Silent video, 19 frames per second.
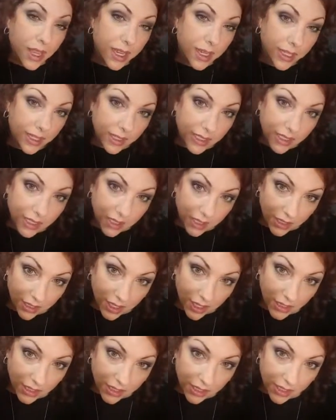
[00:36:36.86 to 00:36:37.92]
Any
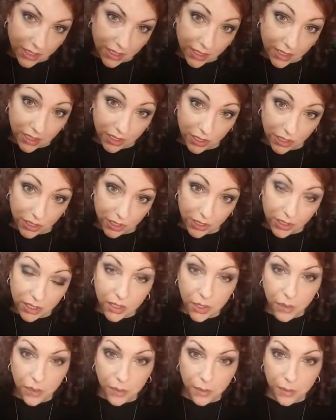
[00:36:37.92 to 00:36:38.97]
skincare
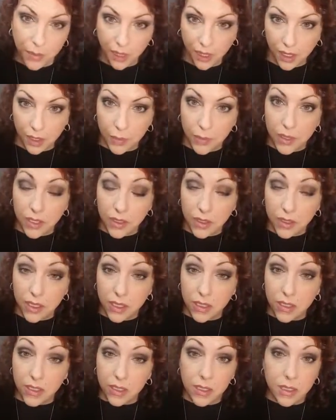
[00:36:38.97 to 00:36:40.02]
concerns or makeup
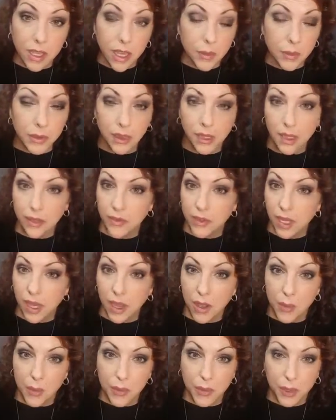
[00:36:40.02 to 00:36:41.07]
concerns, I would love to
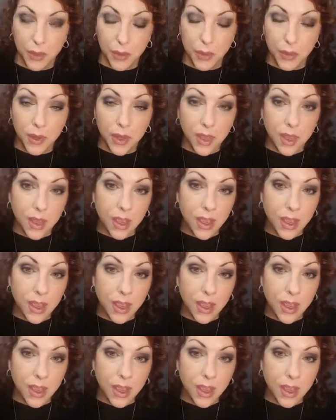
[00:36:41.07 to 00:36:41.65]
help you.